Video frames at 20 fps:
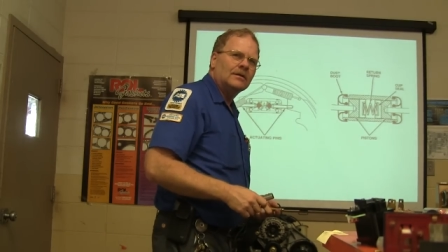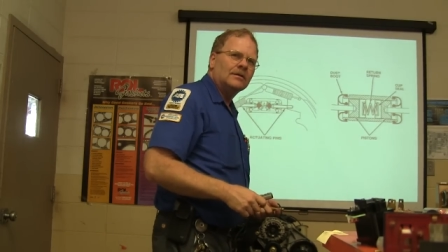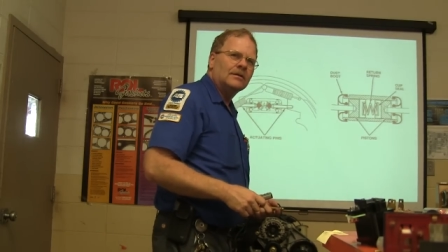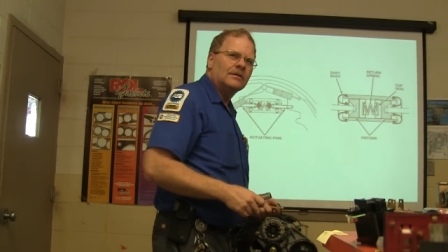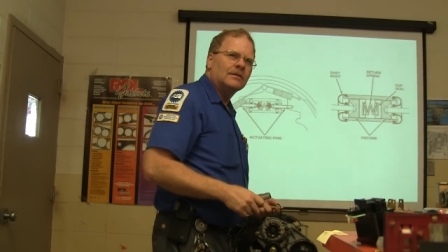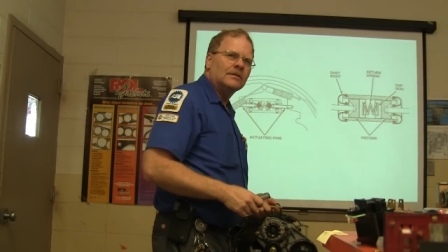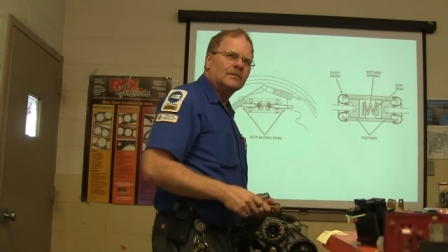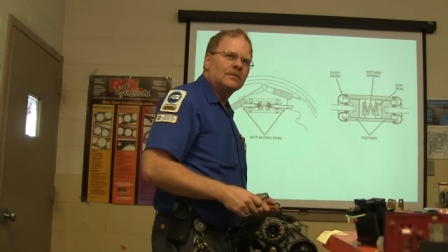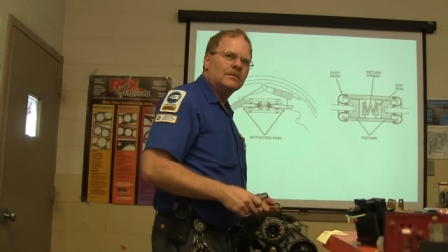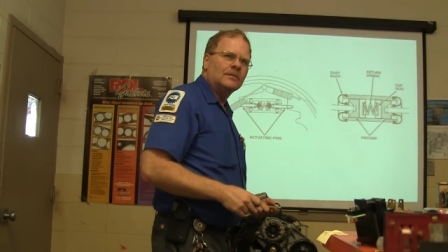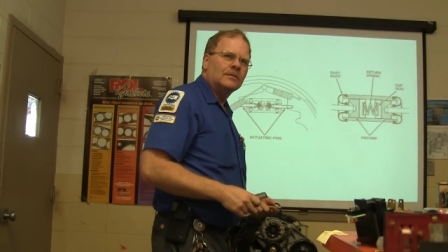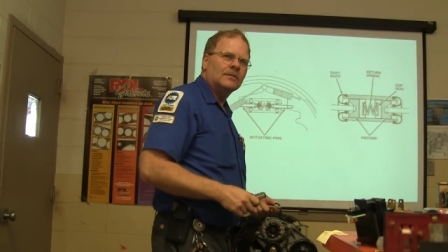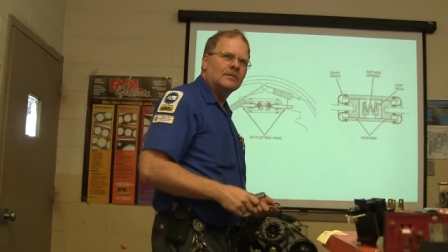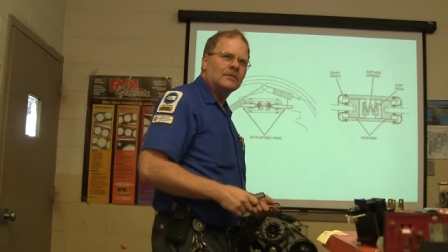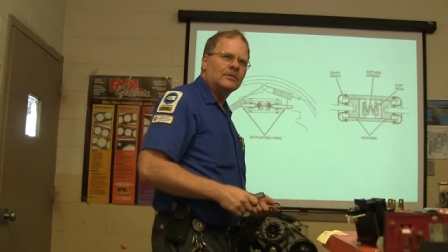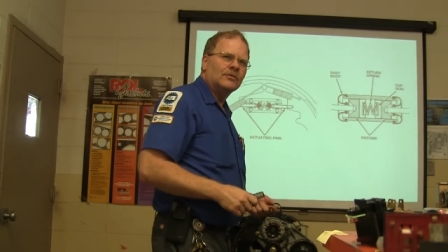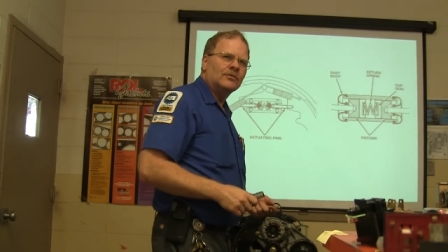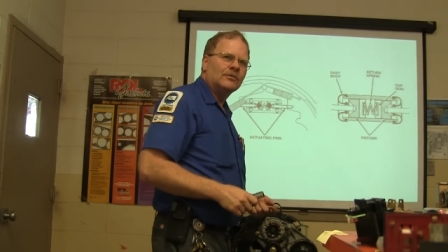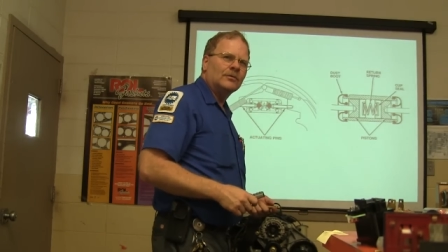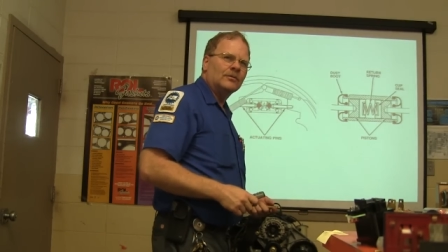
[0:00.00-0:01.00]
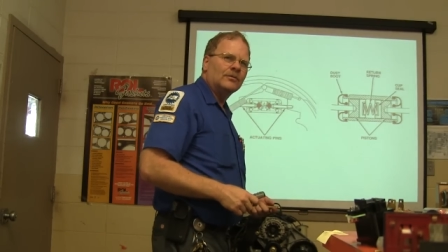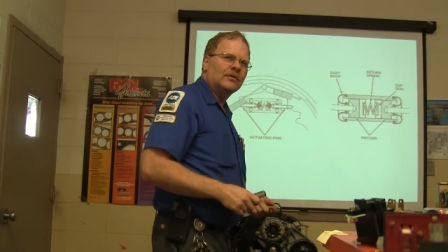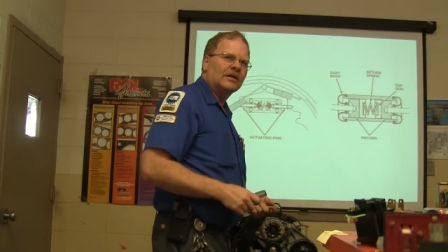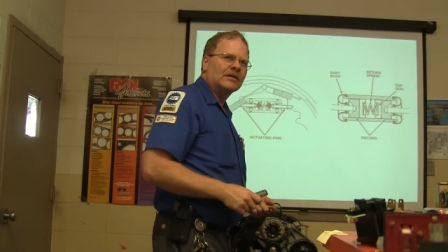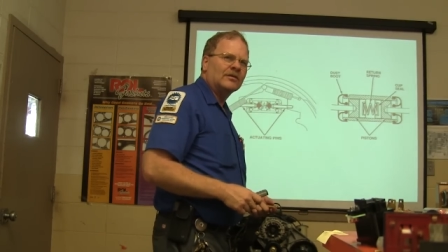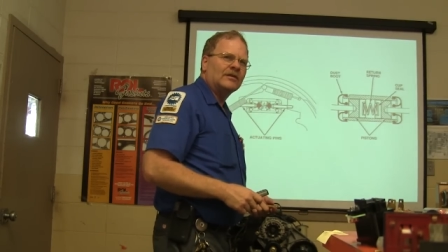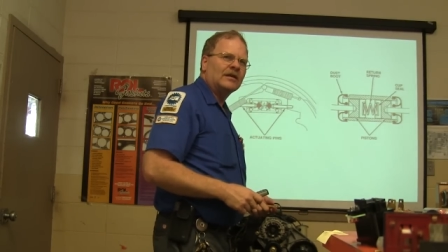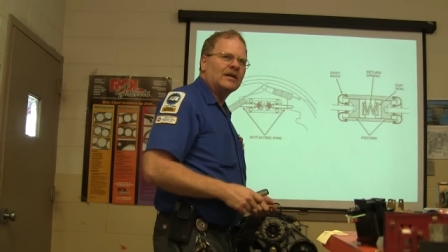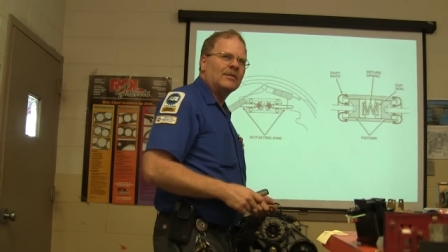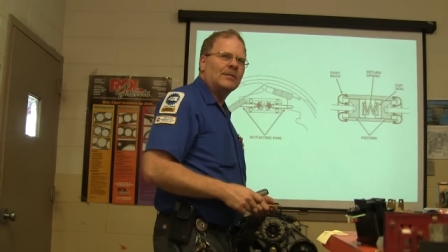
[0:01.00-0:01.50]
Two seconds.
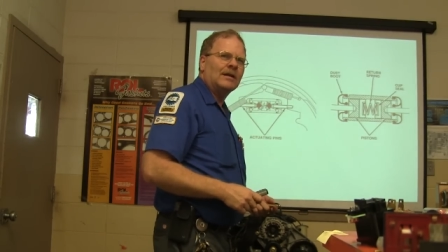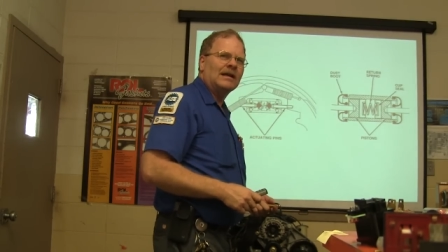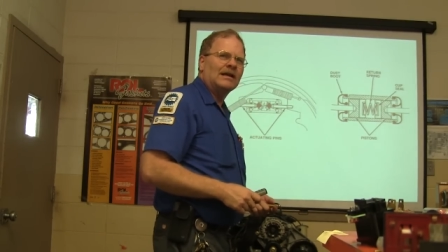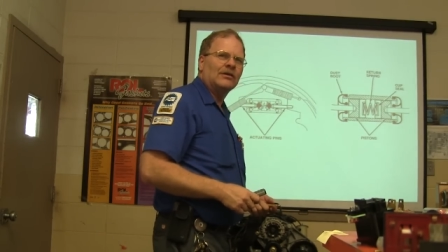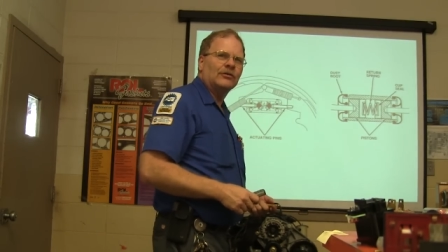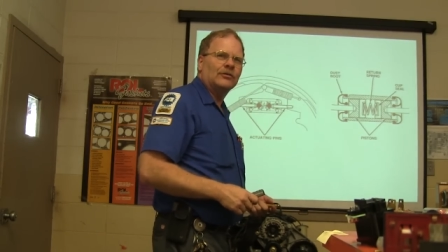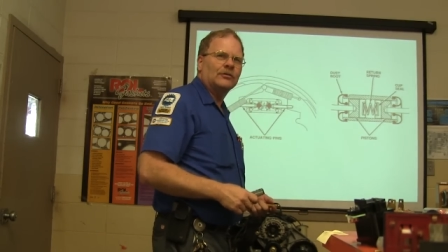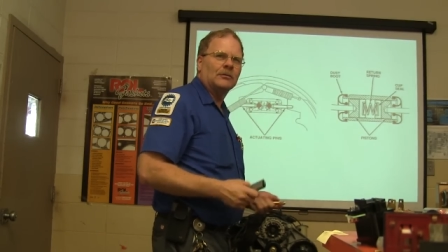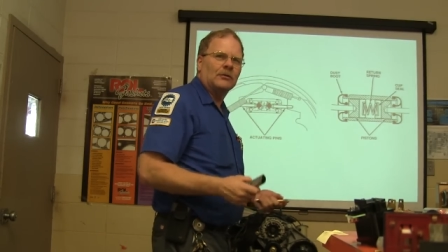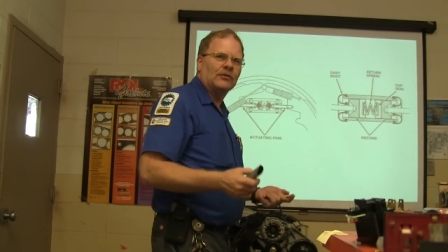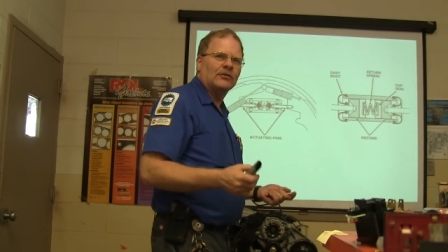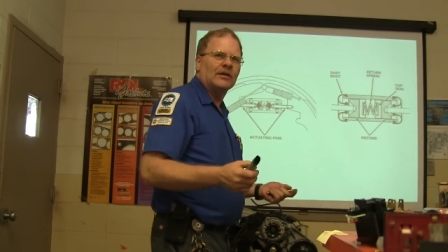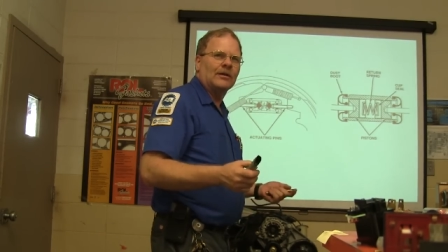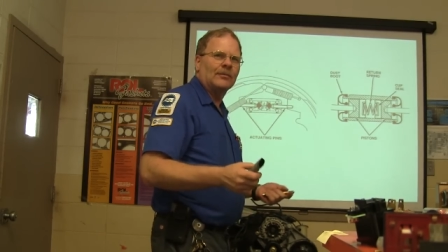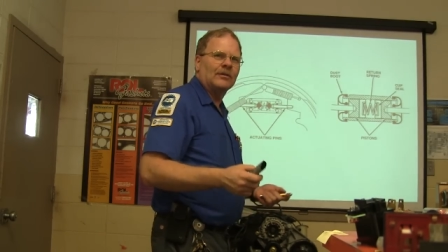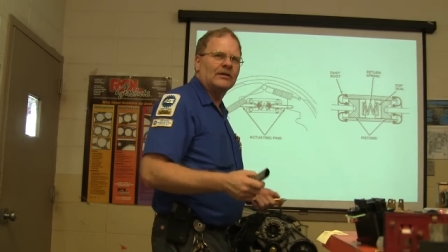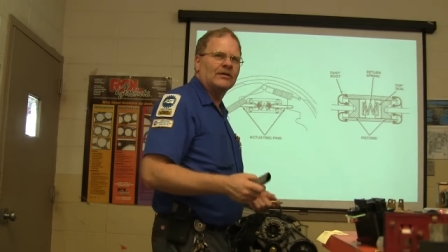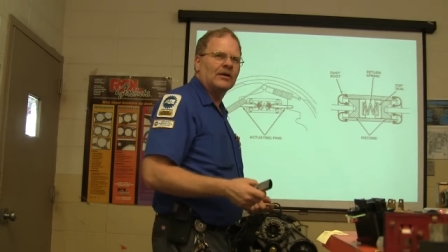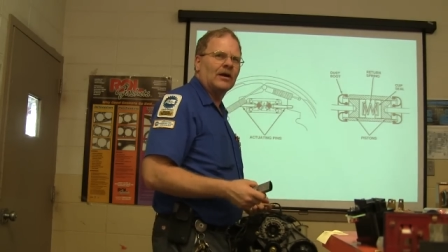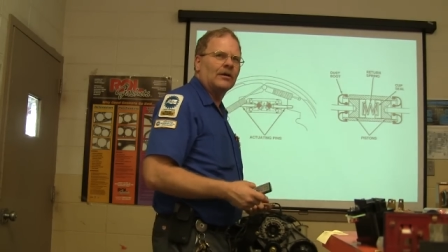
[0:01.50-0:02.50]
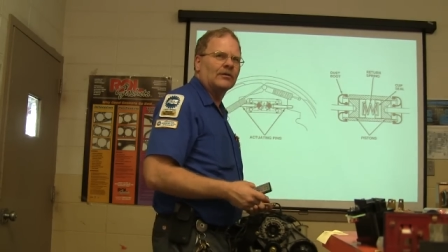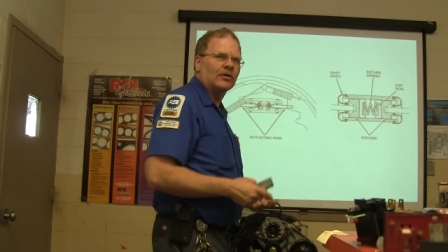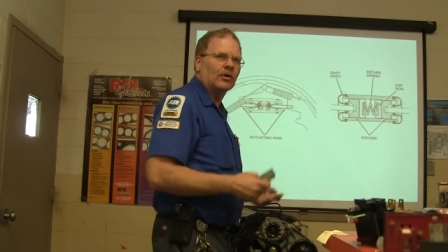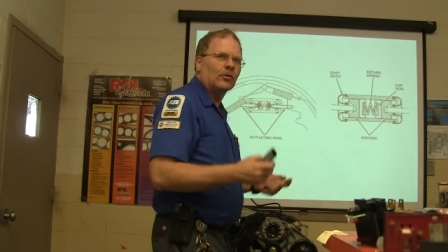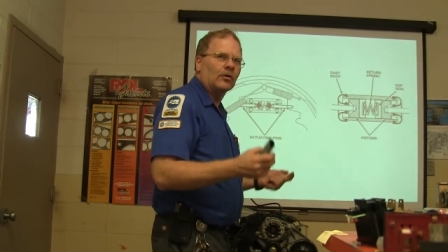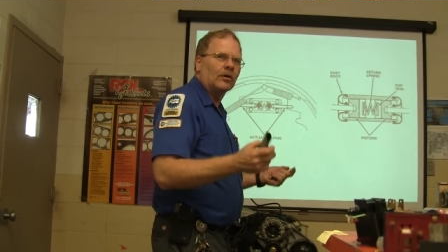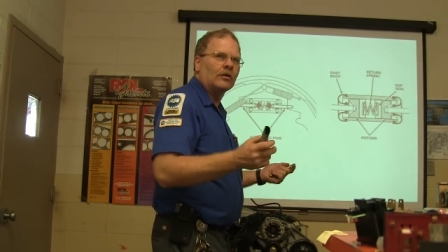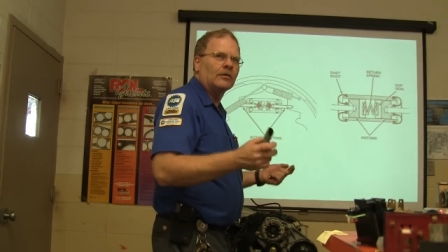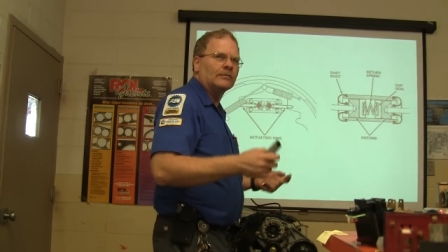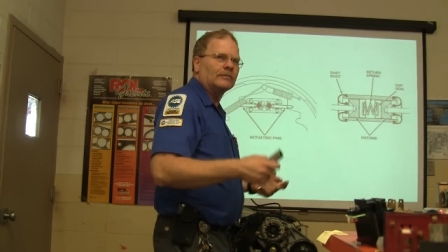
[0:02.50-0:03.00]
16 minutes or something
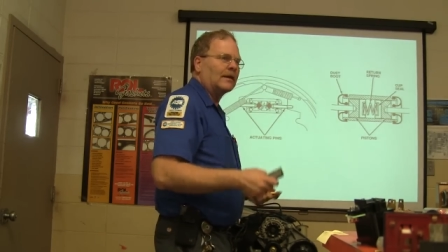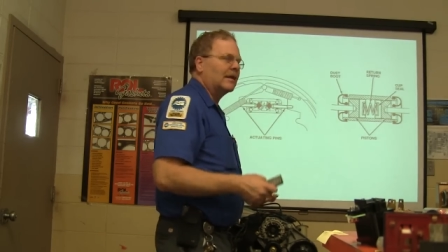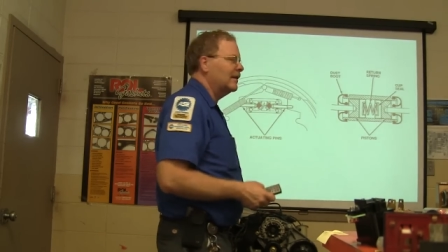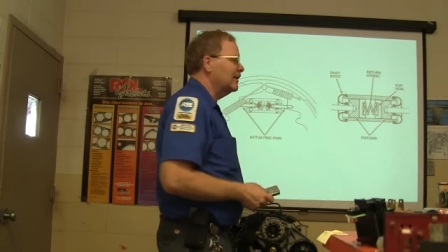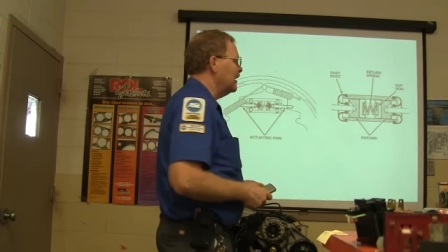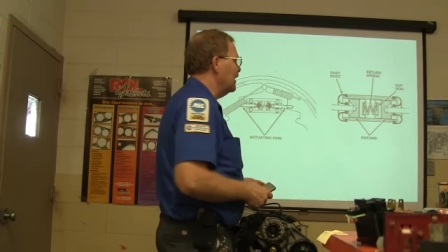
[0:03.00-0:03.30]
total by the